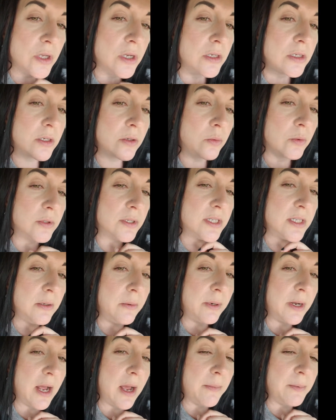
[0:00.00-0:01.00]
So we'll see
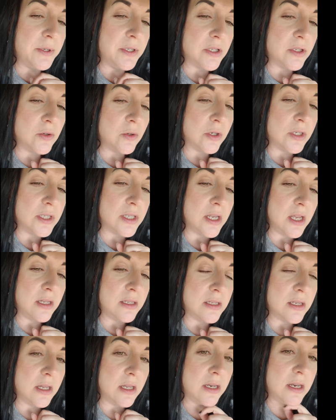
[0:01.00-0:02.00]
what happens towards the
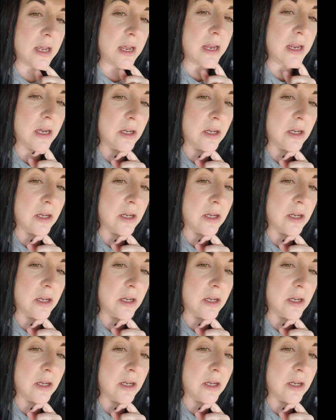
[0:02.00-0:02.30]
end of the day.